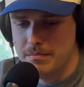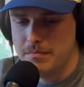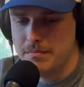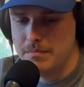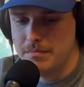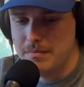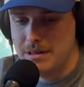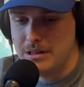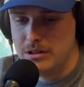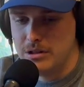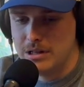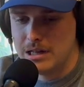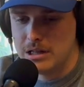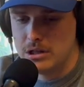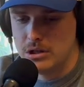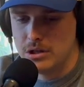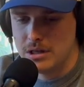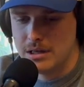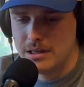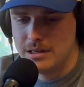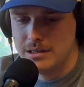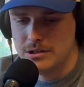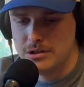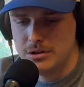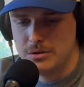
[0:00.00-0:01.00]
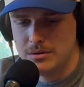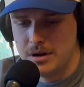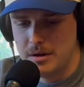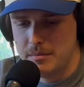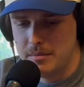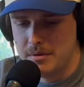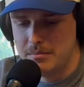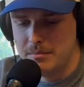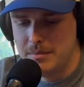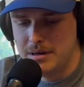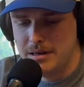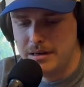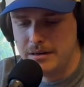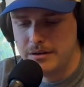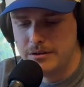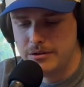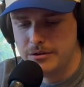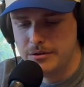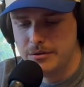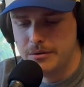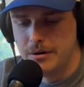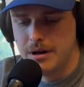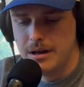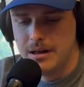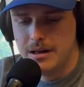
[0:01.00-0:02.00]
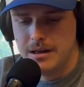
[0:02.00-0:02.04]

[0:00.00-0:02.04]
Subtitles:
me like looking into, and I've been meaning to.